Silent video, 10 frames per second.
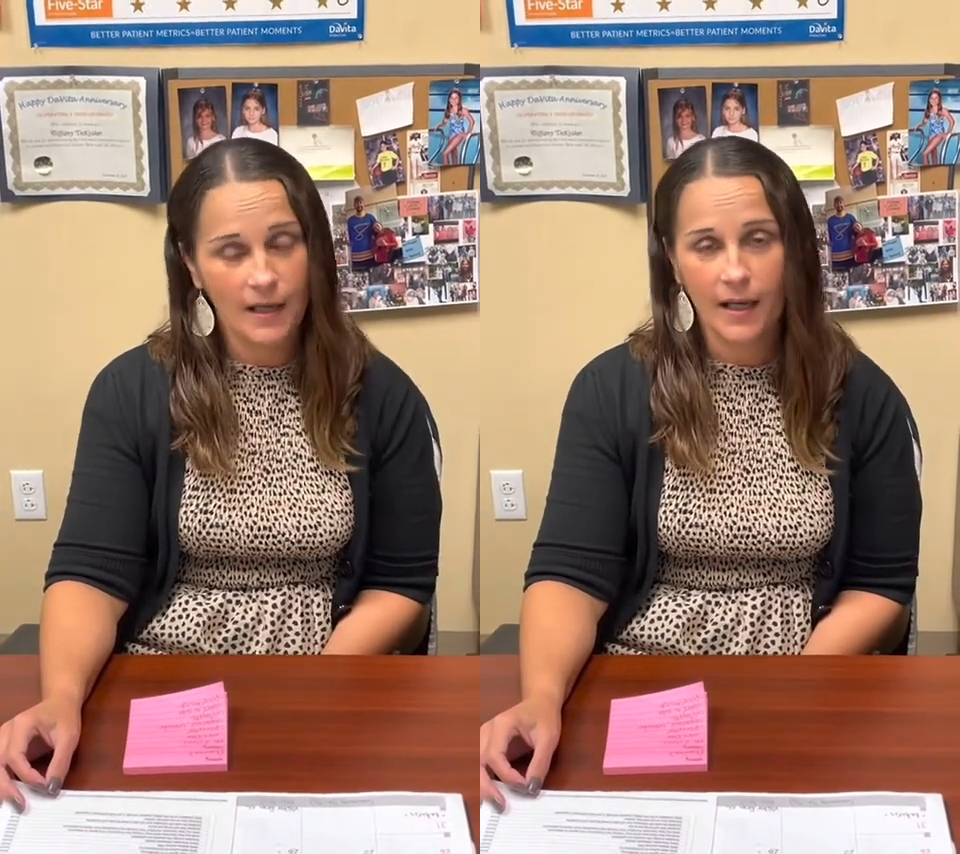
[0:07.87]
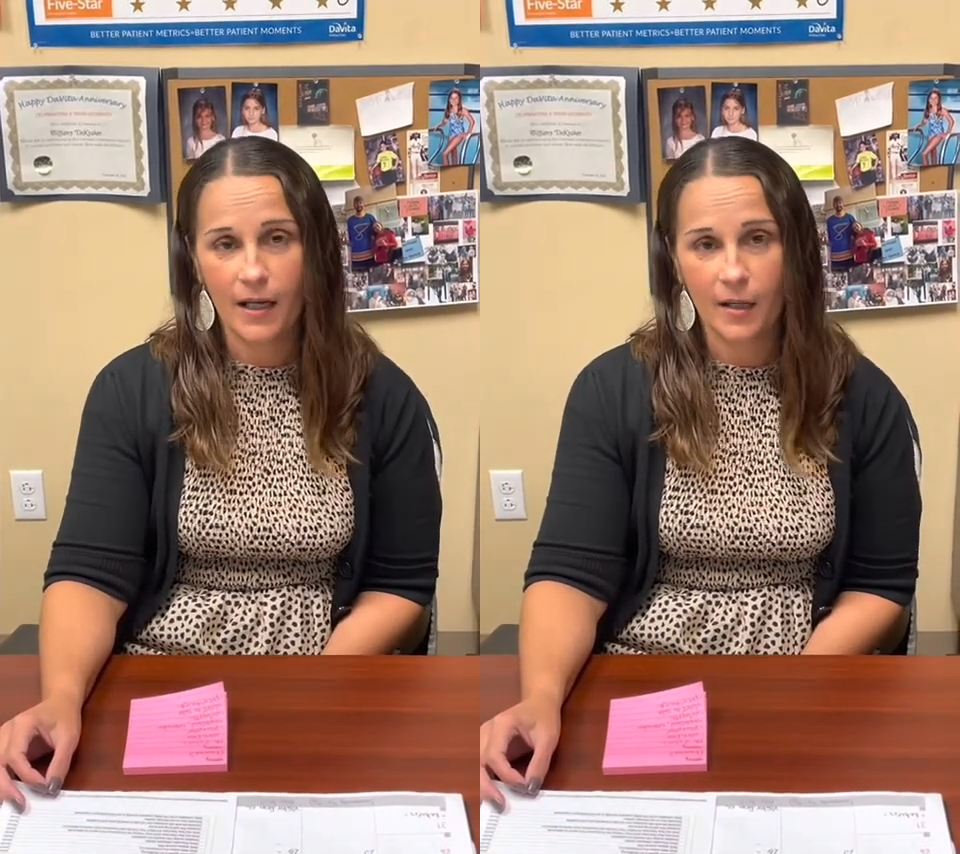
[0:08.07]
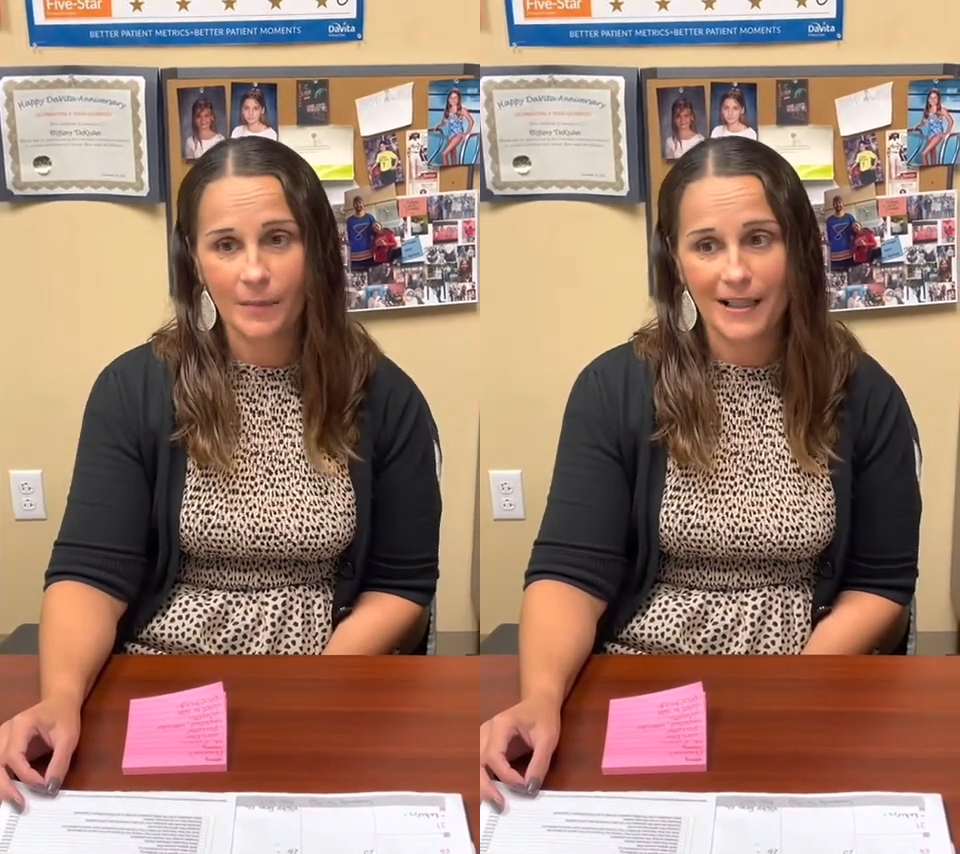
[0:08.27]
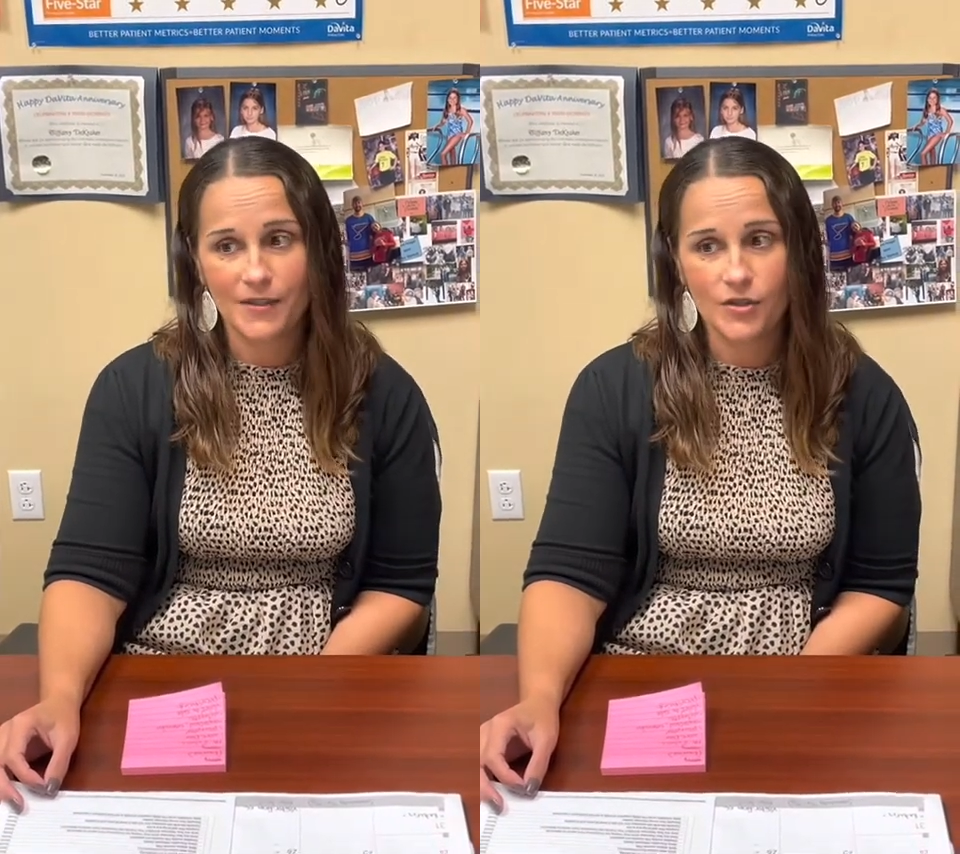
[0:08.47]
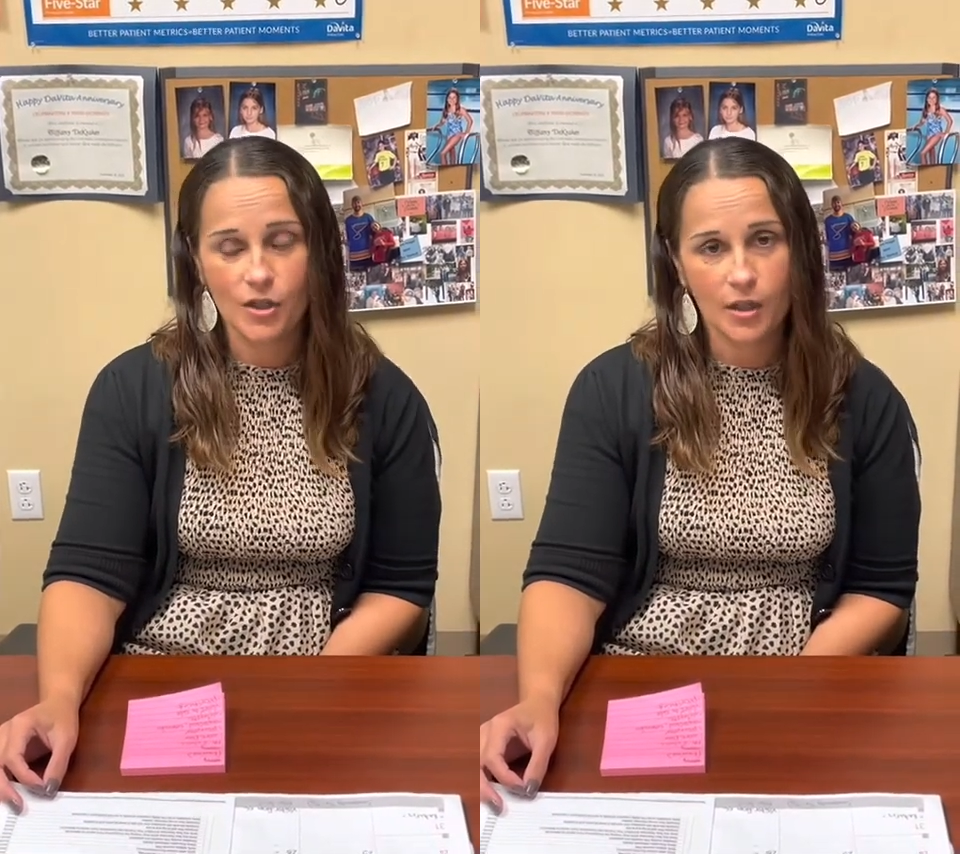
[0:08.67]
I
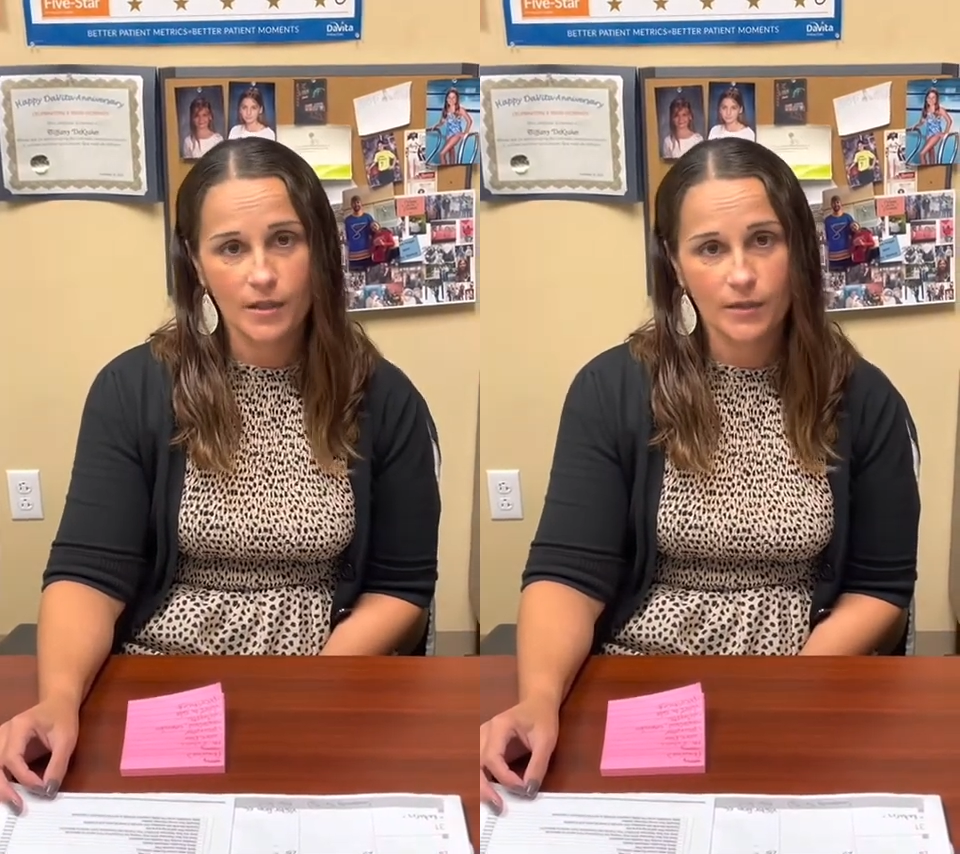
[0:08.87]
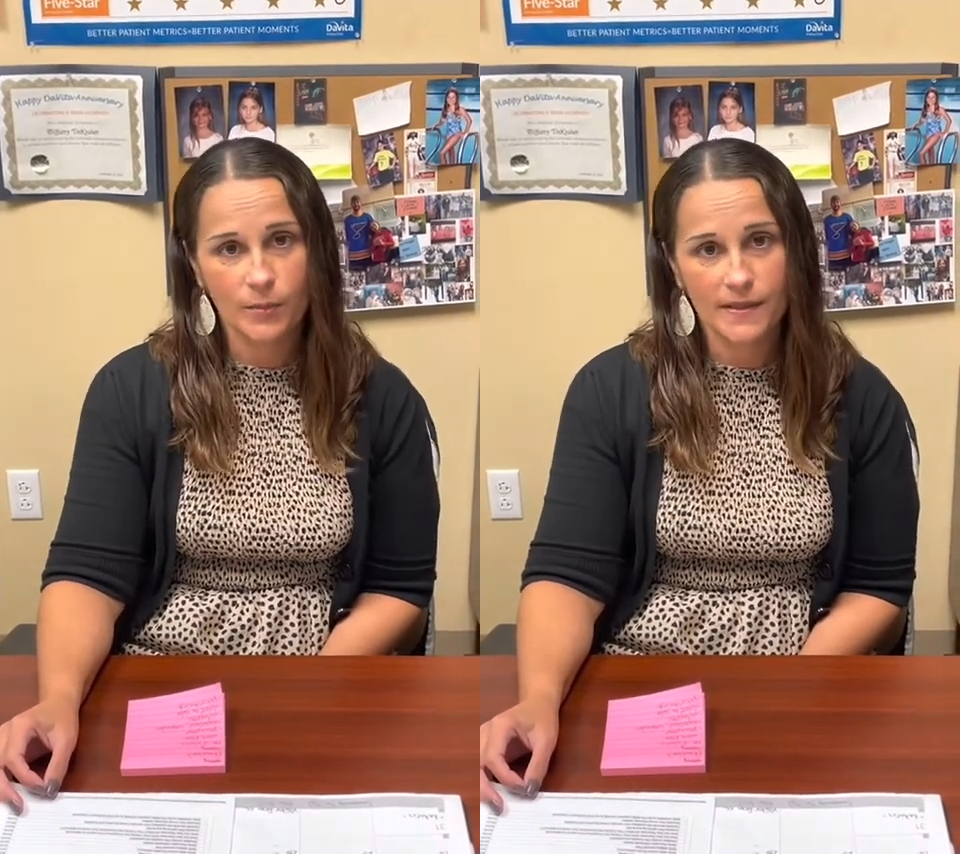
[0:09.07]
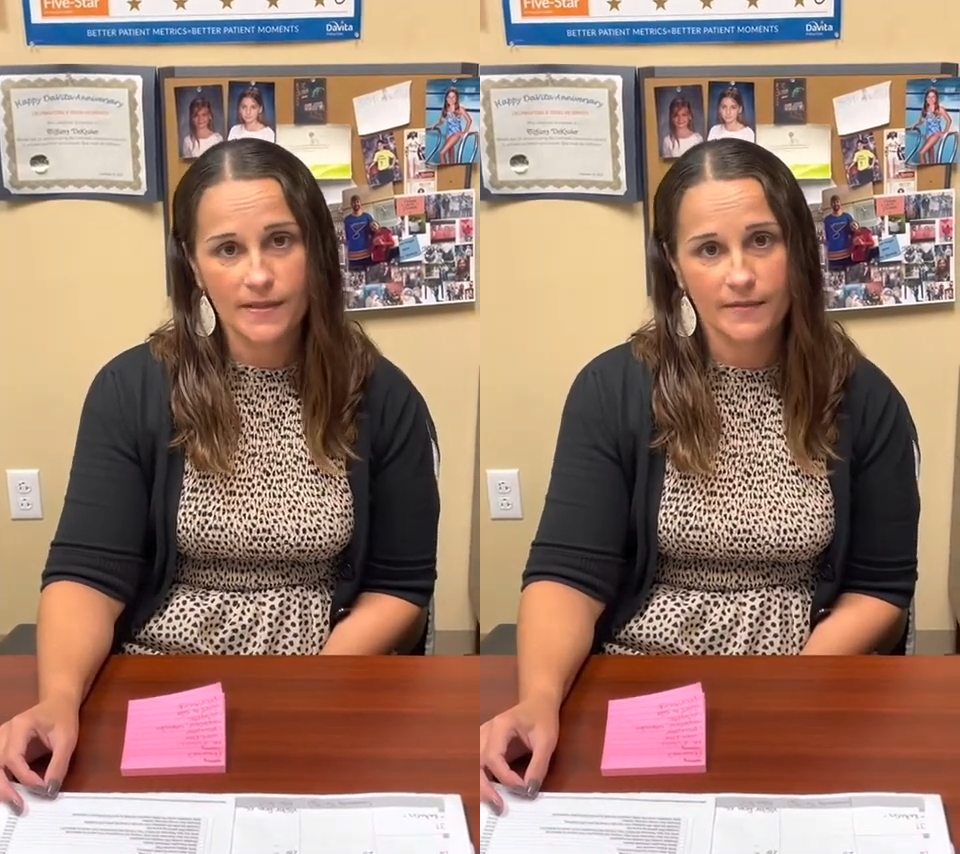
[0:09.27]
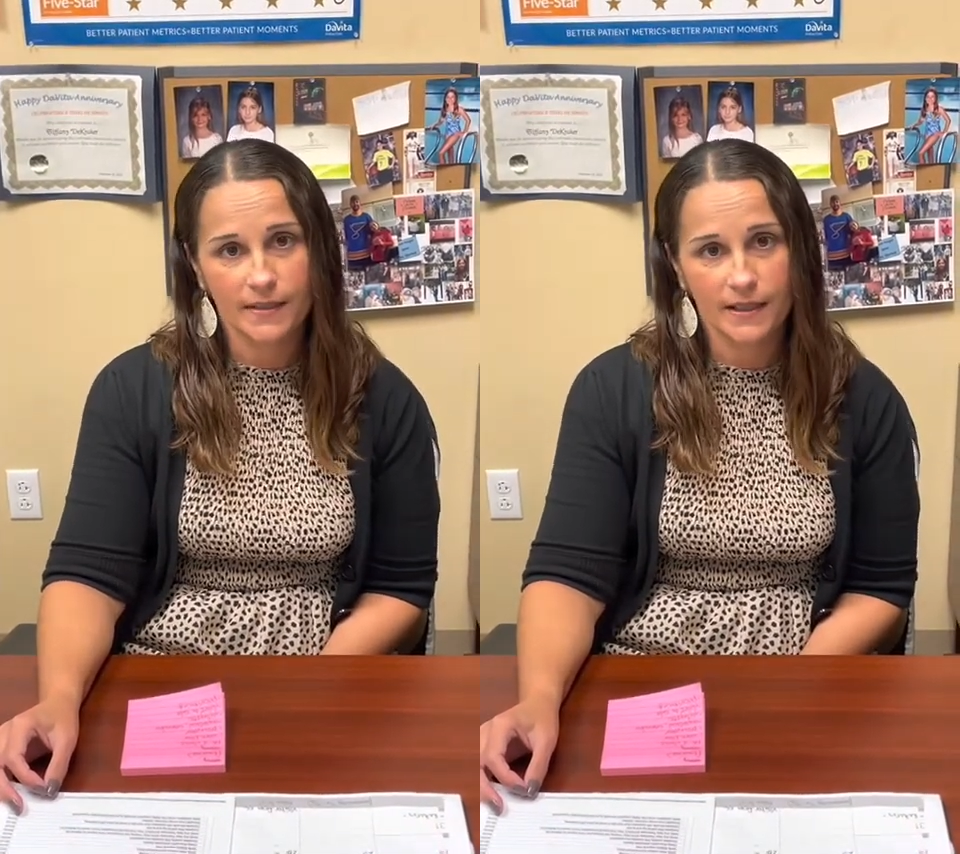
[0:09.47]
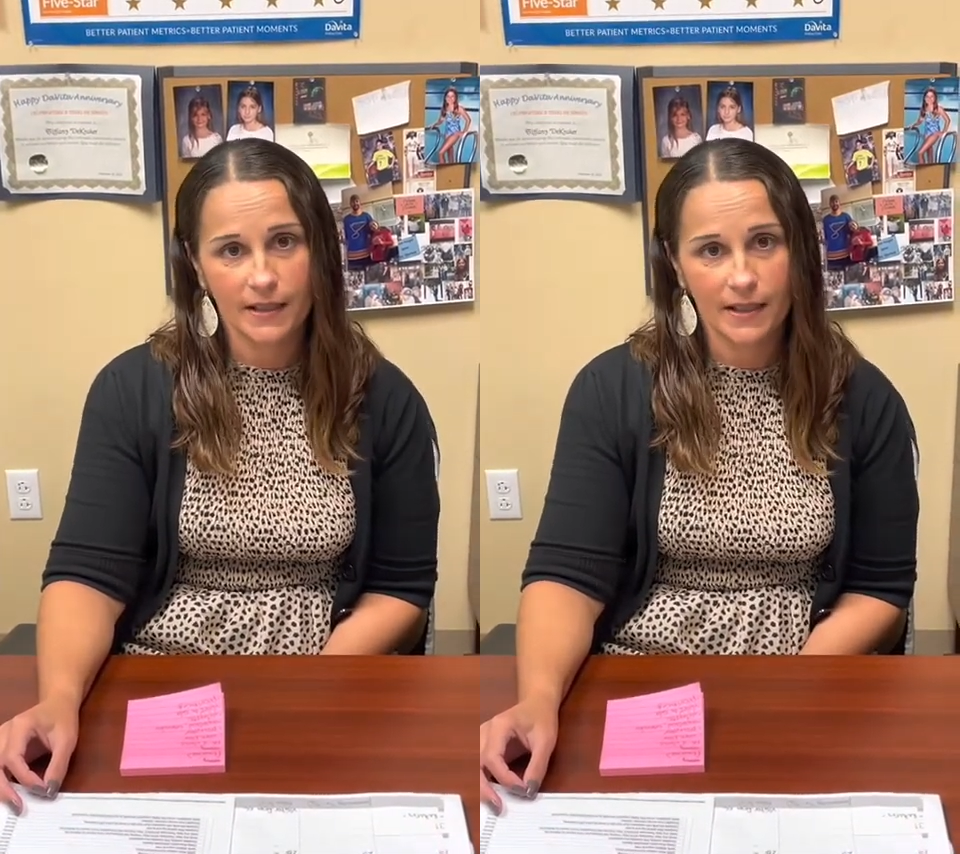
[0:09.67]
started with
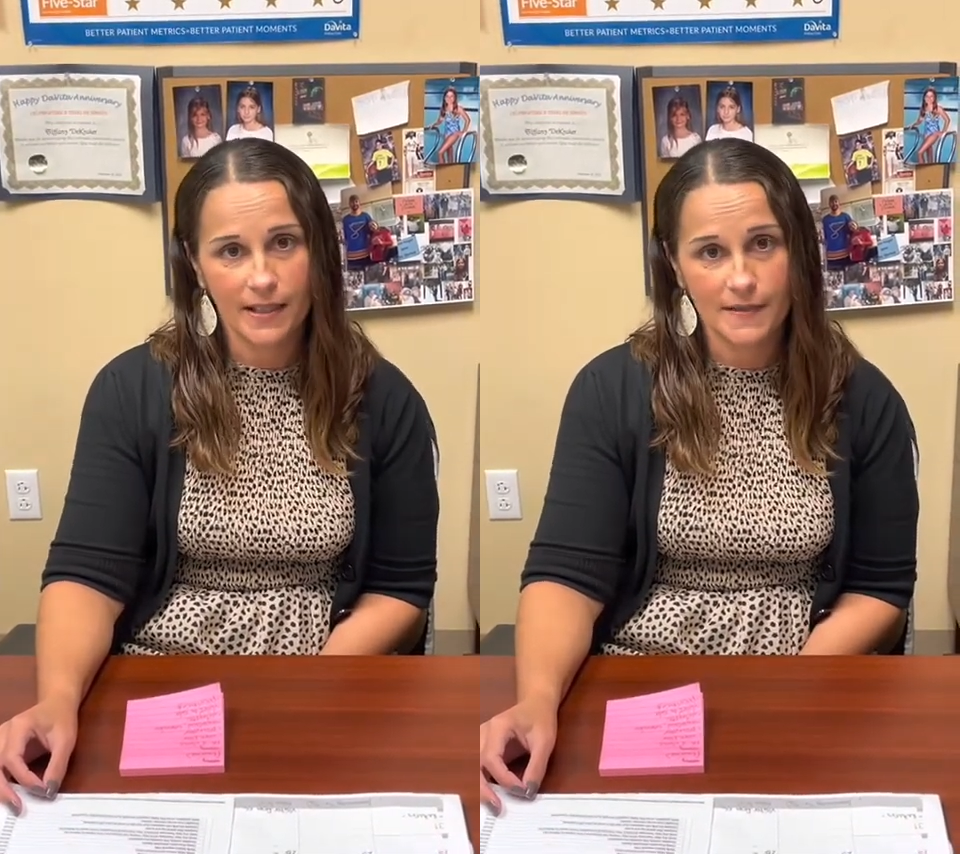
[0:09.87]
DaVita as